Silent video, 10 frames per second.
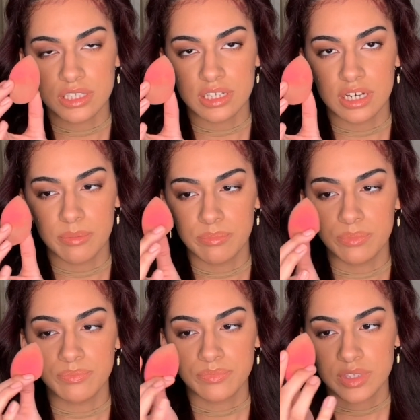the
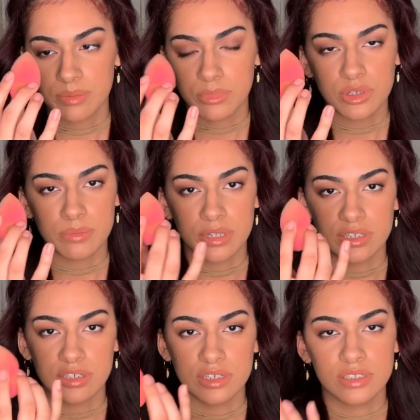Beauty
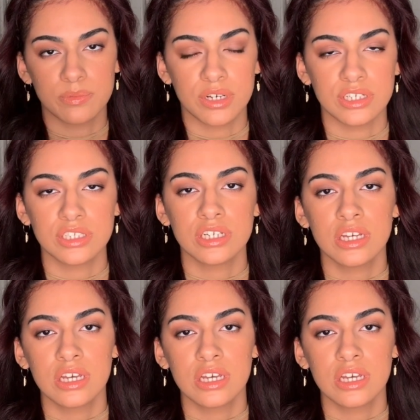Blender sponge.